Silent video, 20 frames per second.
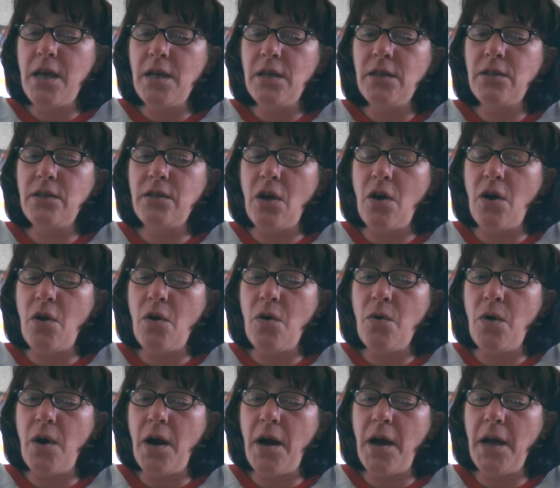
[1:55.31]

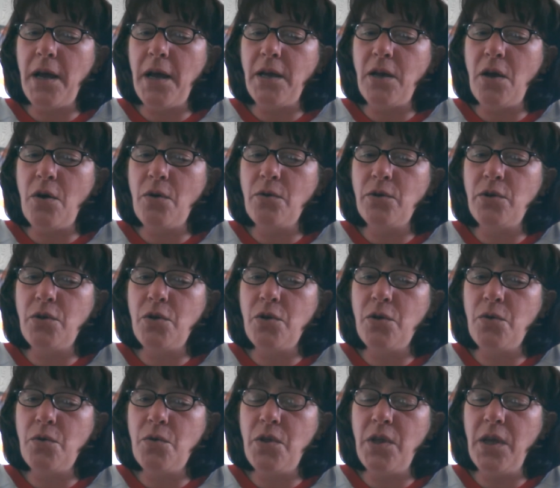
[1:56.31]
So I go
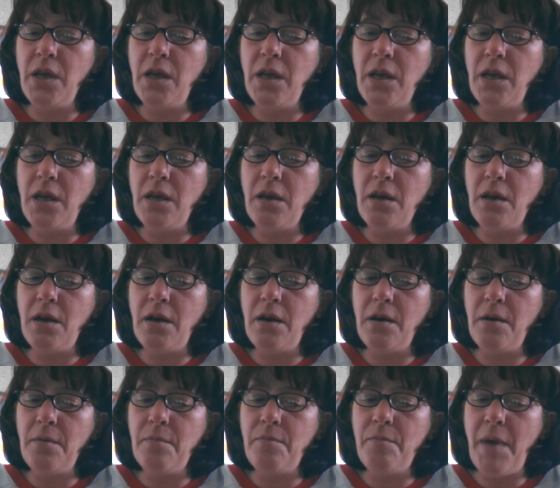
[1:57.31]
to the
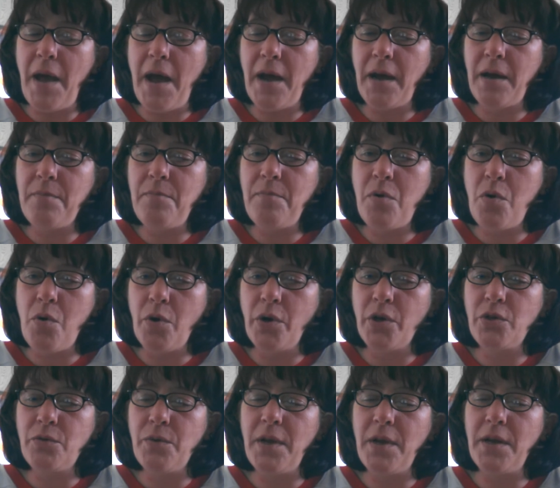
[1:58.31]
back
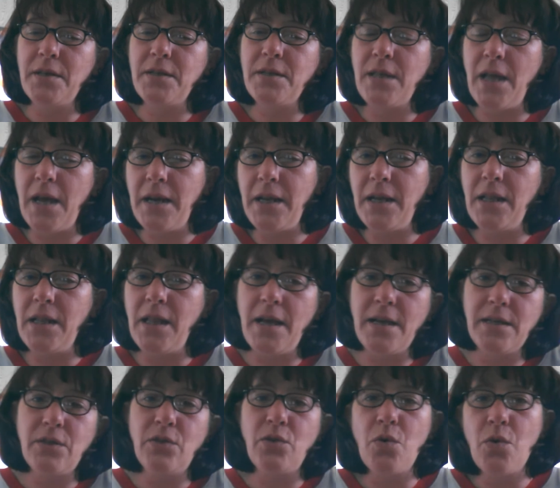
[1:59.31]
porch. We had a sliding
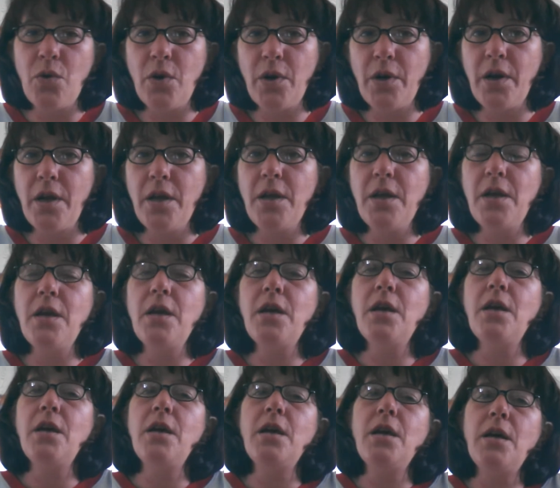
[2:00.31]
glass door.
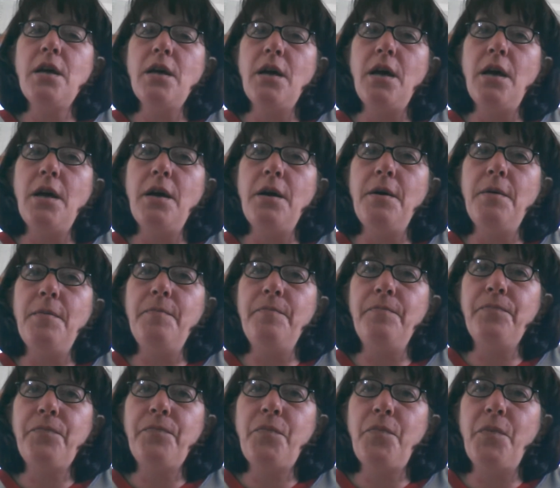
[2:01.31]
Went
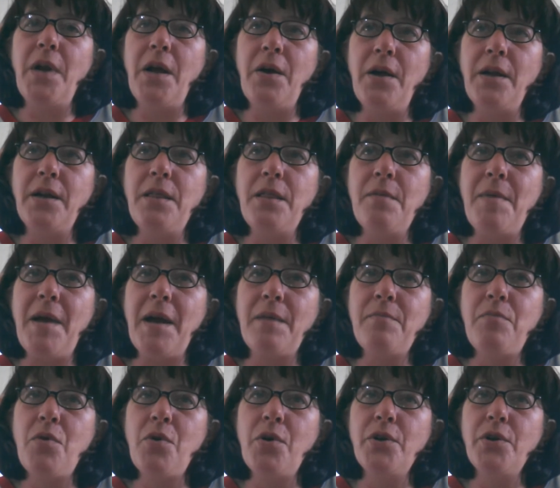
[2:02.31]
out onto the
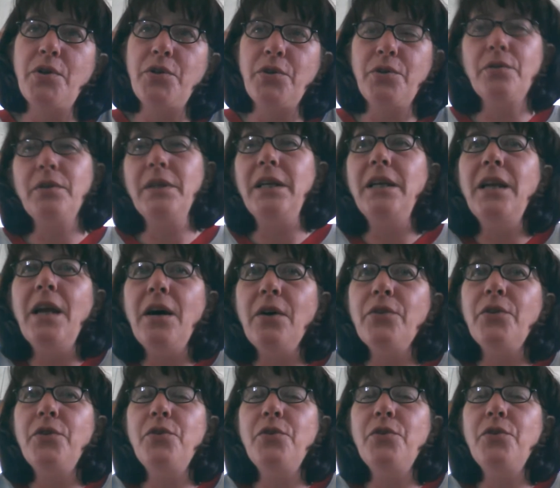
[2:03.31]
back porch, or leaned out the